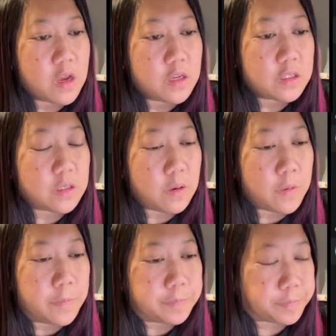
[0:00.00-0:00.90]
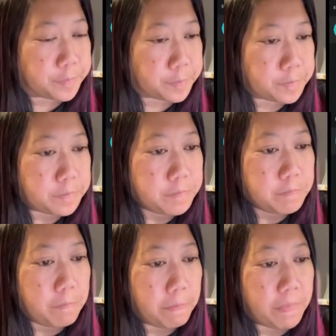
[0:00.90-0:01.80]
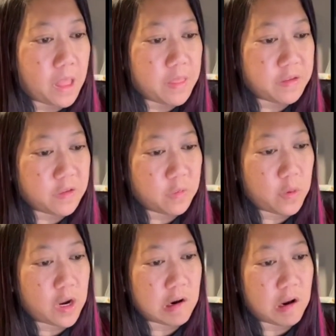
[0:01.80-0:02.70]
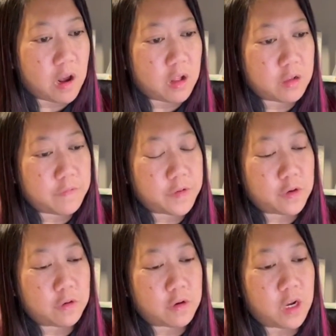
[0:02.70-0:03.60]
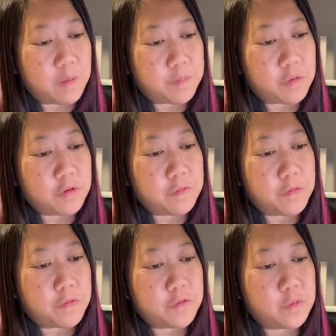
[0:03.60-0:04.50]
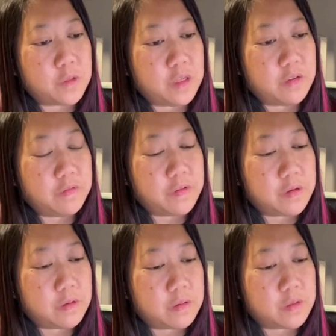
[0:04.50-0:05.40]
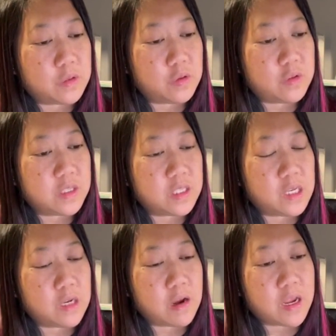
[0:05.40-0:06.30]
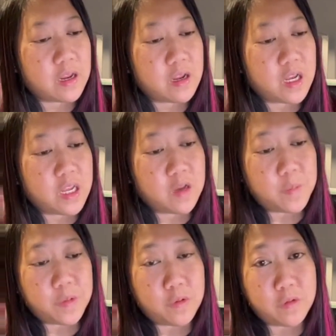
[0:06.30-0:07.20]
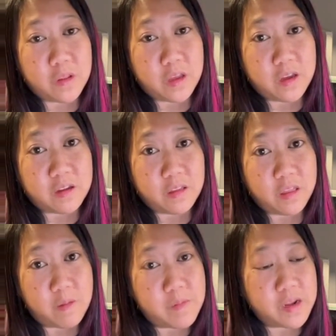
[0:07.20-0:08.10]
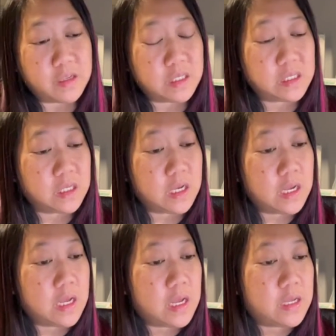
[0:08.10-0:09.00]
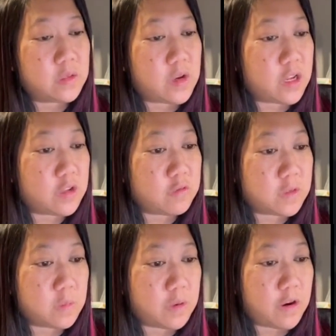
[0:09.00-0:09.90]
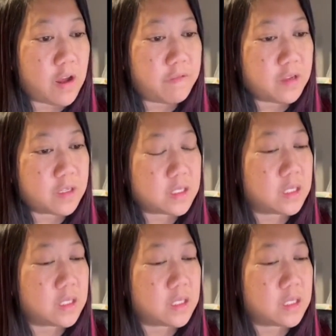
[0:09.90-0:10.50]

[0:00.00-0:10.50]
So this is where all of your uploaded photos will live. So you can see here, I upload the thumbnails, so I can use them in graphics.